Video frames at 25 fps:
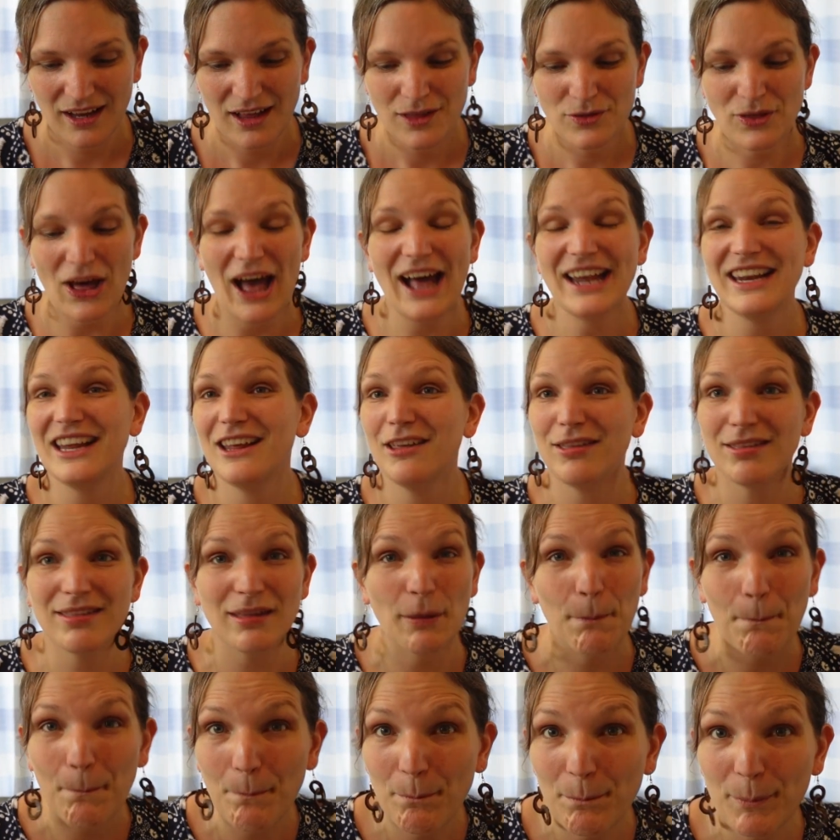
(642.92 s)
That is
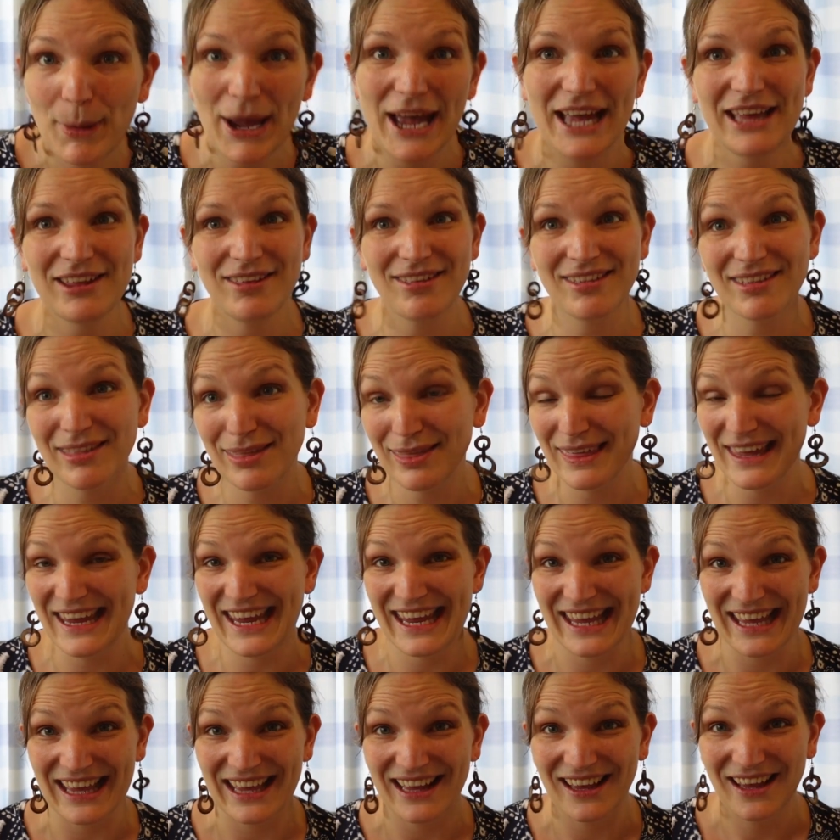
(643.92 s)
the best
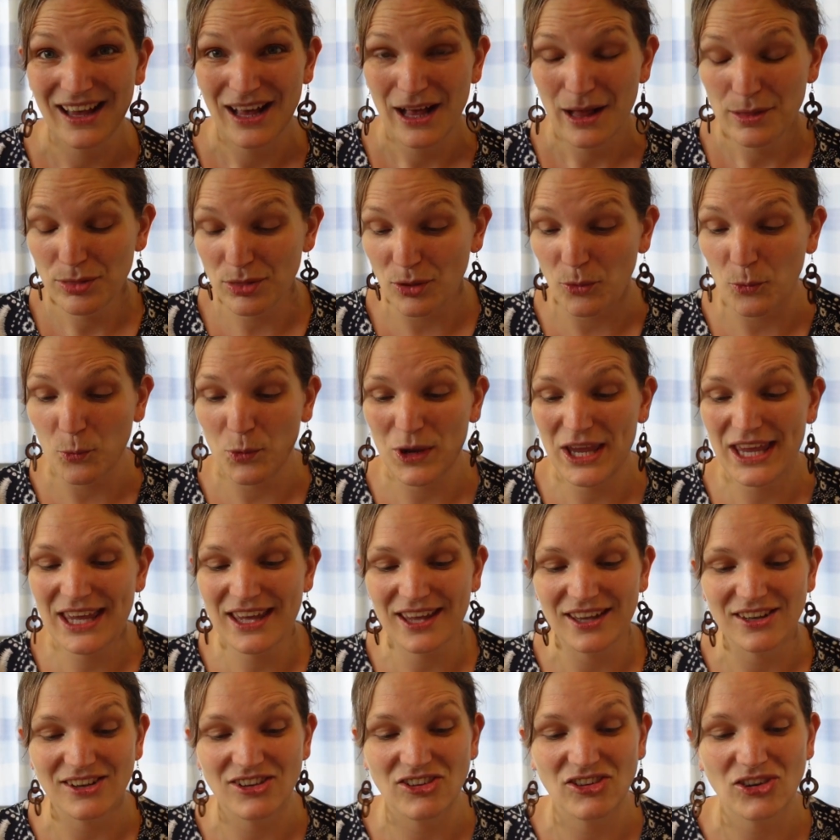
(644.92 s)
thing that we
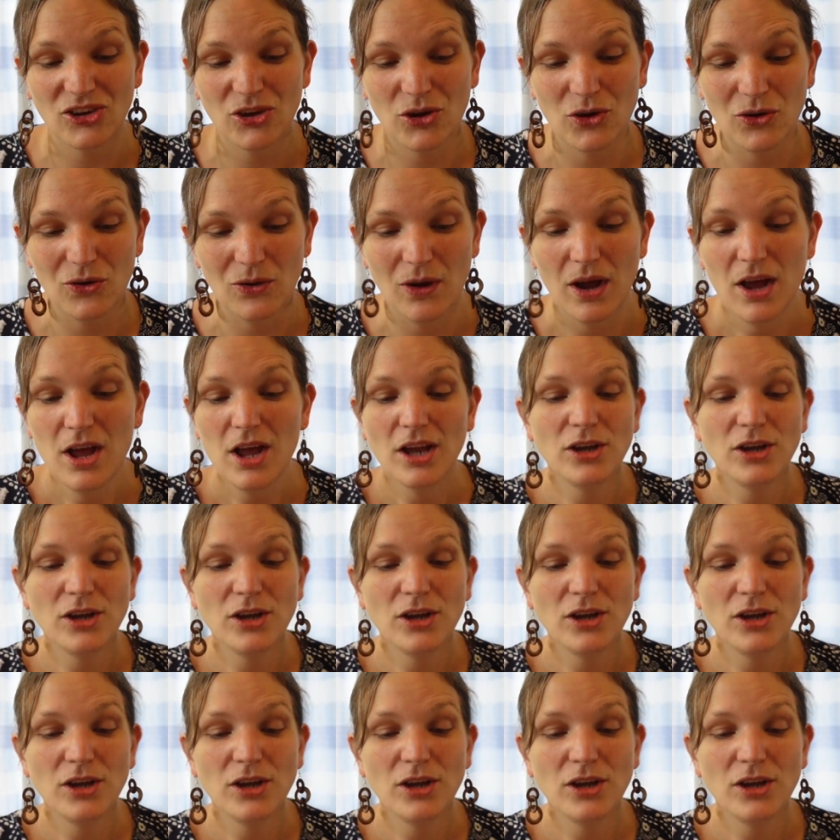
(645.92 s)
can do.